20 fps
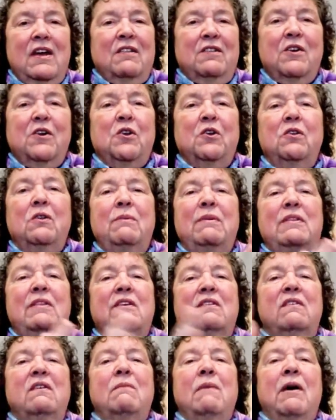there can only be
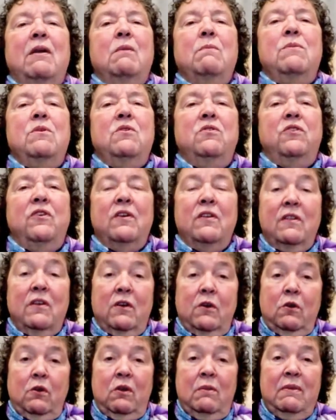this amount of music, and there
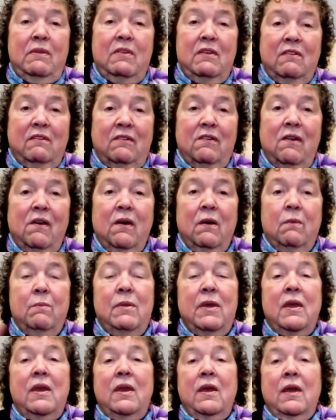can only be this long a
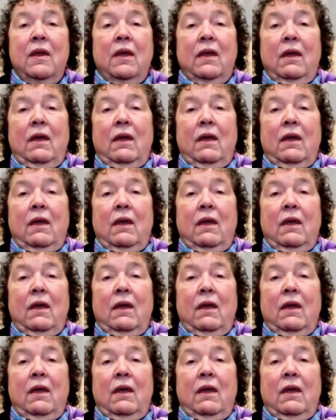meeting.